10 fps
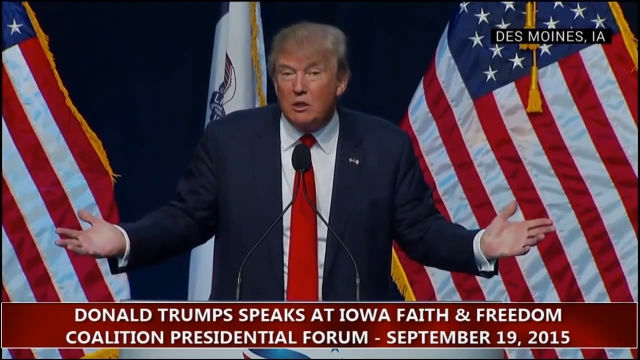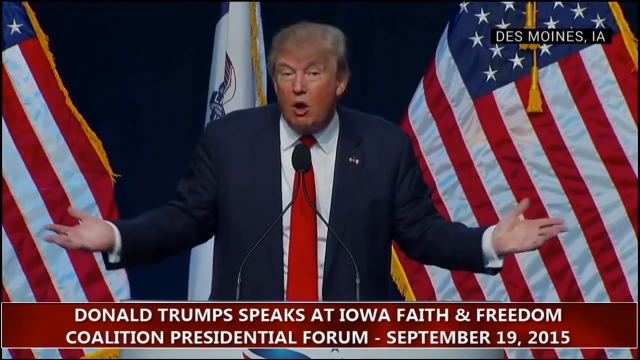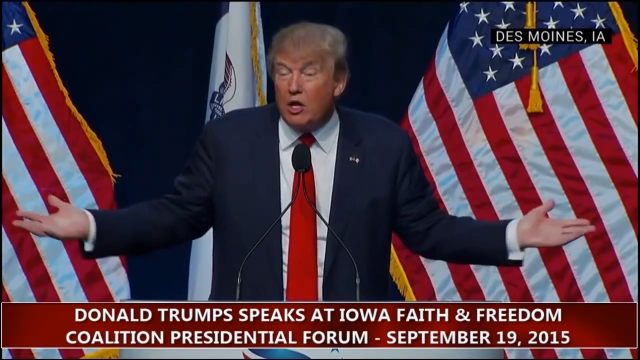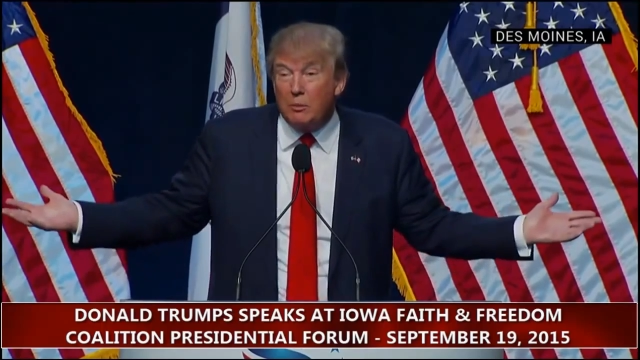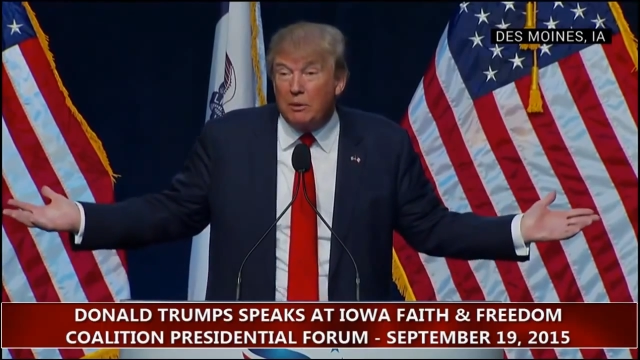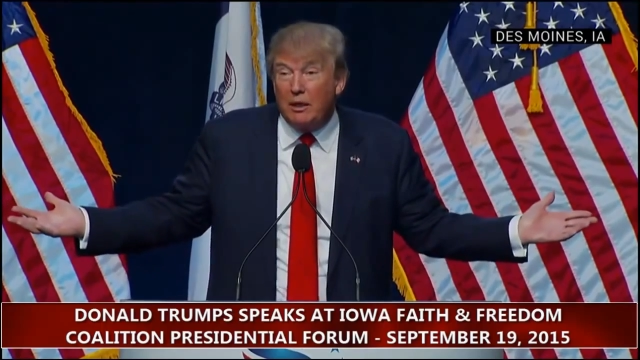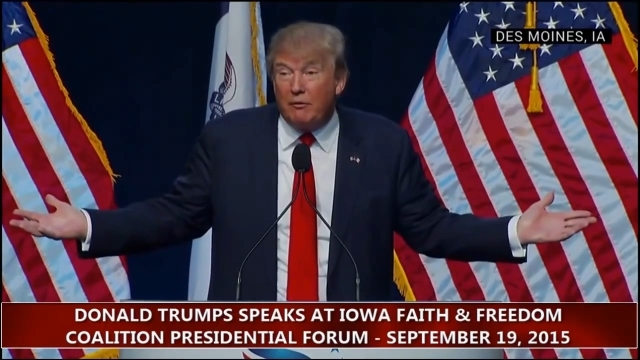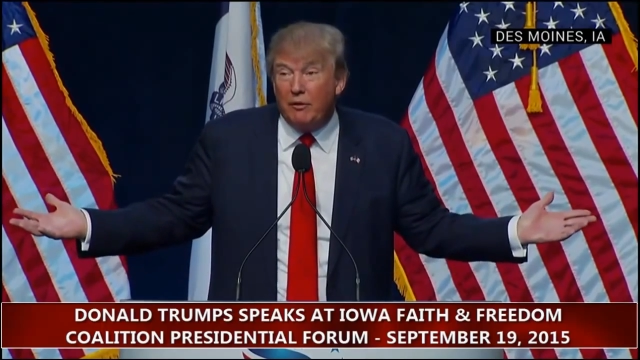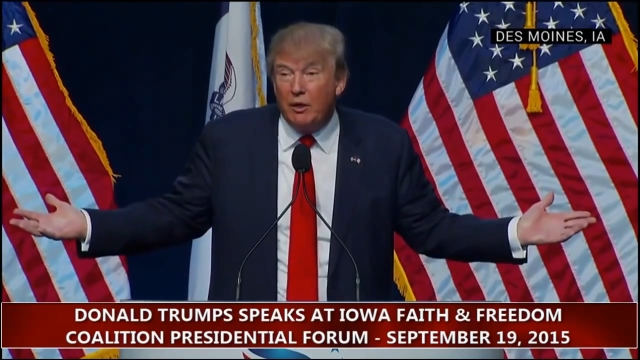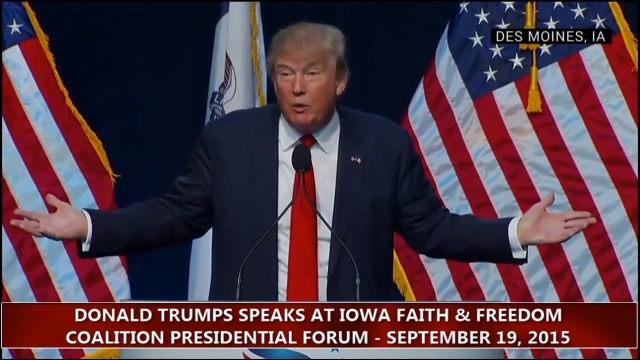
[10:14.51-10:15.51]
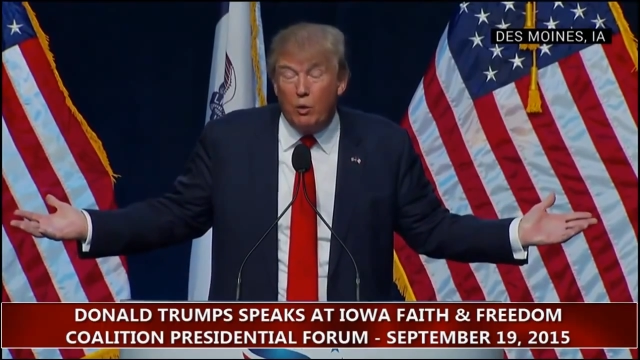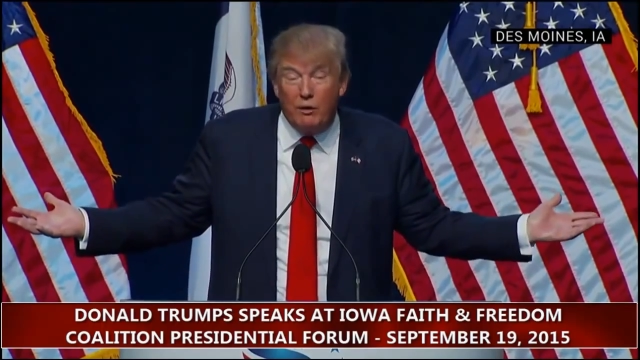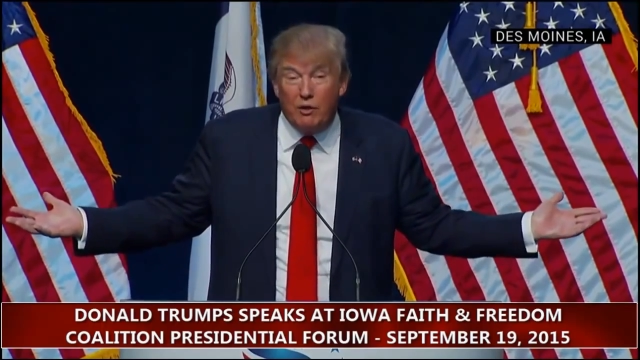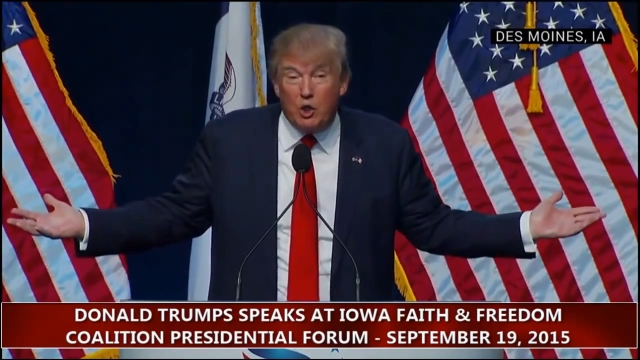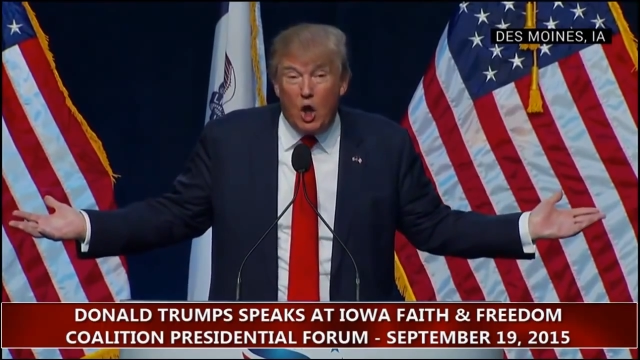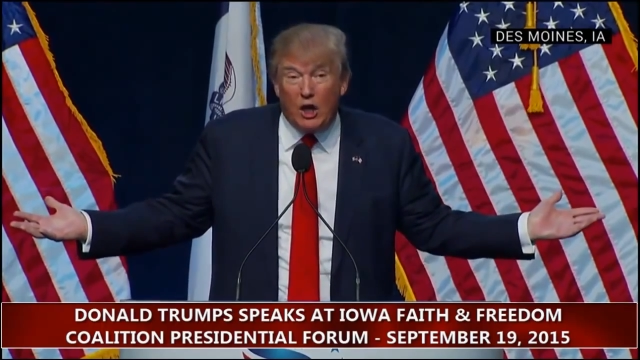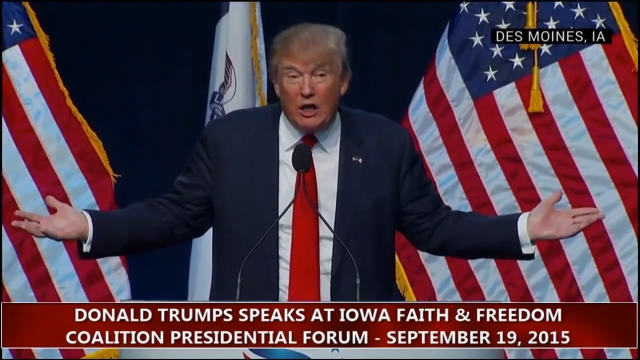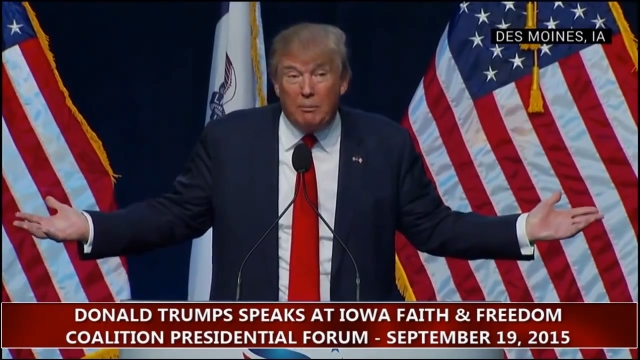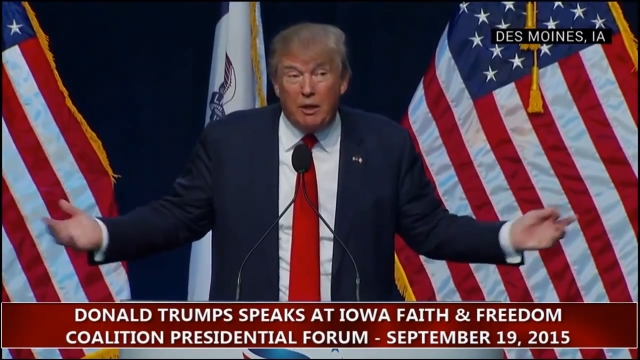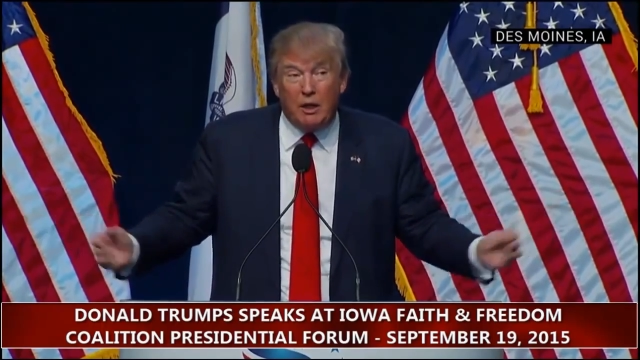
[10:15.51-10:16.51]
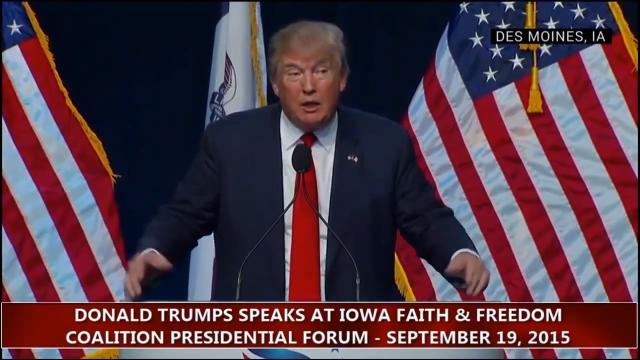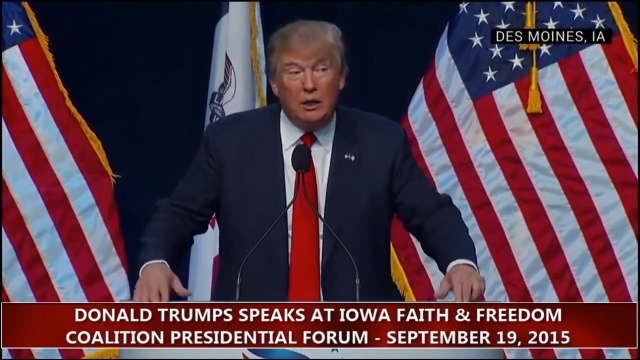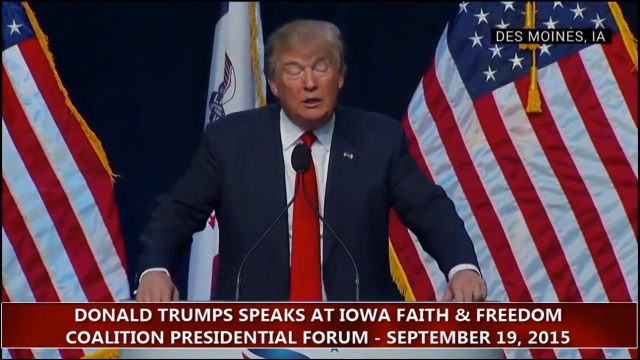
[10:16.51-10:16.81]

Hard to believe we're even talking about it.